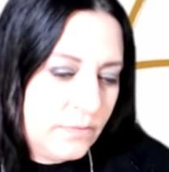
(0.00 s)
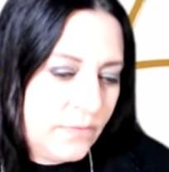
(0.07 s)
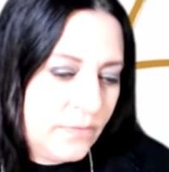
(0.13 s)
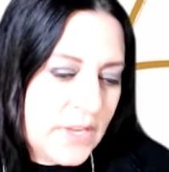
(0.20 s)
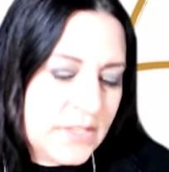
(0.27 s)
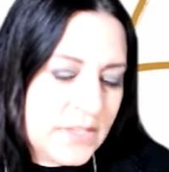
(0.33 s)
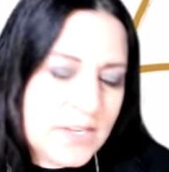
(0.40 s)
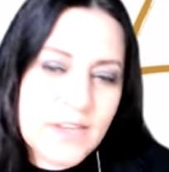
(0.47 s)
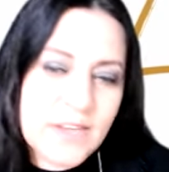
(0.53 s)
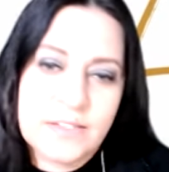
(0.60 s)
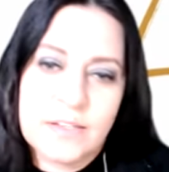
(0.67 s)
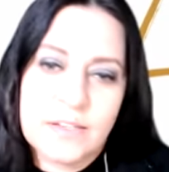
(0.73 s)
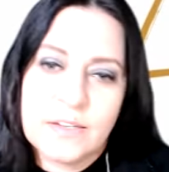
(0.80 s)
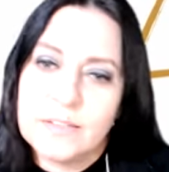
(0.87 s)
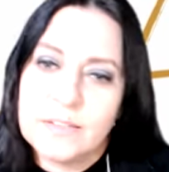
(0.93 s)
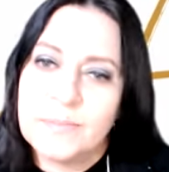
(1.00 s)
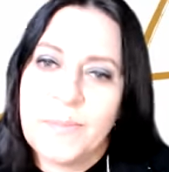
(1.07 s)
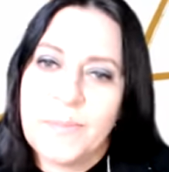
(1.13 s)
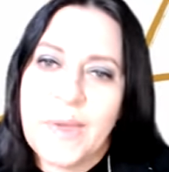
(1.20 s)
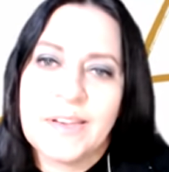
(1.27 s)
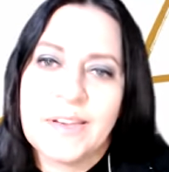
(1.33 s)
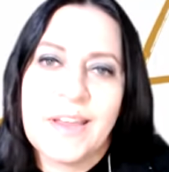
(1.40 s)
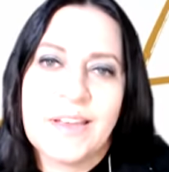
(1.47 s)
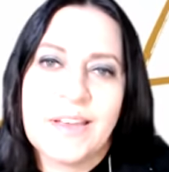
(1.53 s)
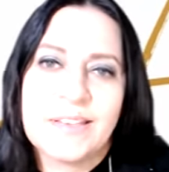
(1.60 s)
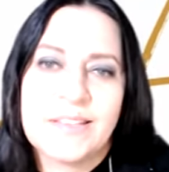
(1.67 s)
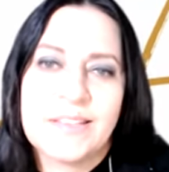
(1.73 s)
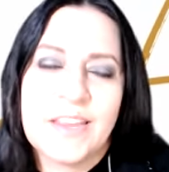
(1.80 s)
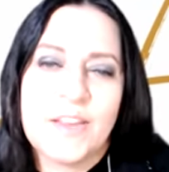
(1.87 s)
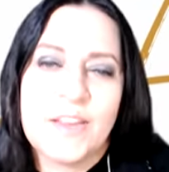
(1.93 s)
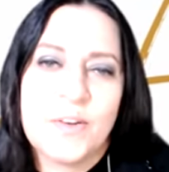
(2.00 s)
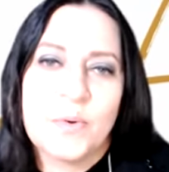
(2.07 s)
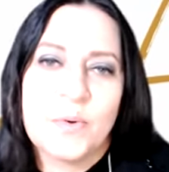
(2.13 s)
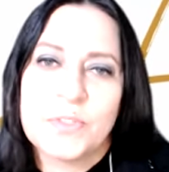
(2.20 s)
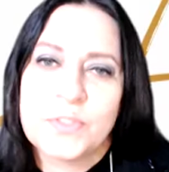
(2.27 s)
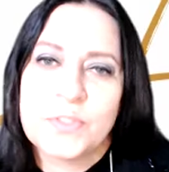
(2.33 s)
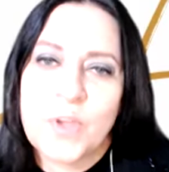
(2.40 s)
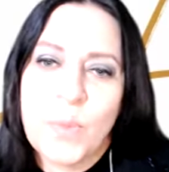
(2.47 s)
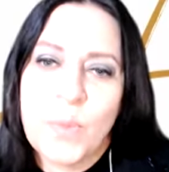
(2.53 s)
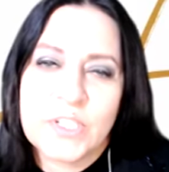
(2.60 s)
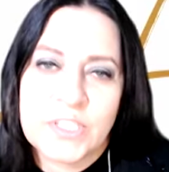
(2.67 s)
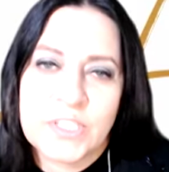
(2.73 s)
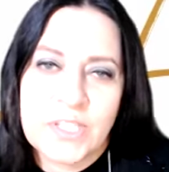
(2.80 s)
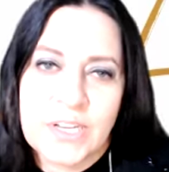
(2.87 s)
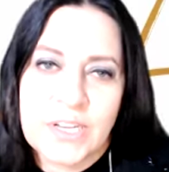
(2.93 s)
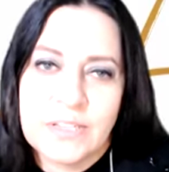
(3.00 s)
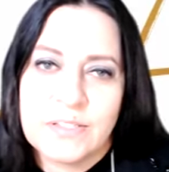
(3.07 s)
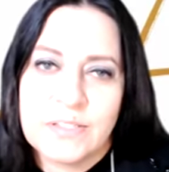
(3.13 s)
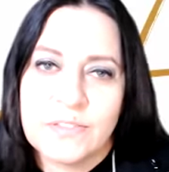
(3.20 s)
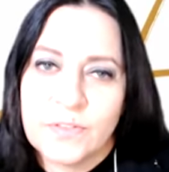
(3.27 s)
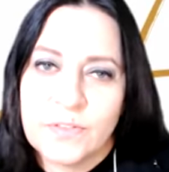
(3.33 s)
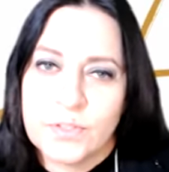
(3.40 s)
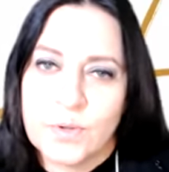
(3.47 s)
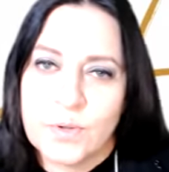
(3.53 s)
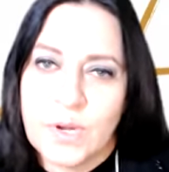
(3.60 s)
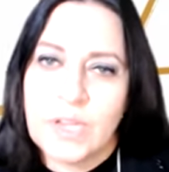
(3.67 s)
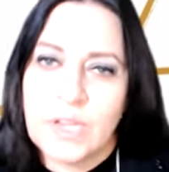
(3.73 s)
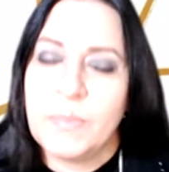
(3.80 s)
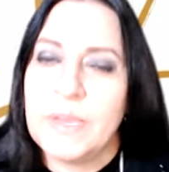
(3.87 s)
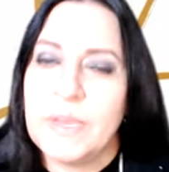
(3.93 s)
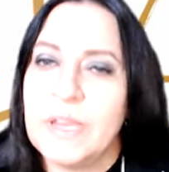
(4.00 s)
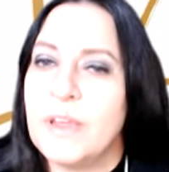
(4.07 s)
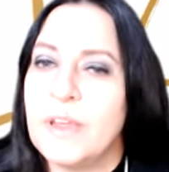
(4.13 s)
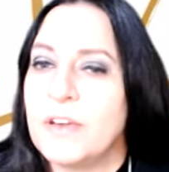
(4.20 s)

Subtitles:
Fantastic podcast. Thank you so much, ladies, for joining me.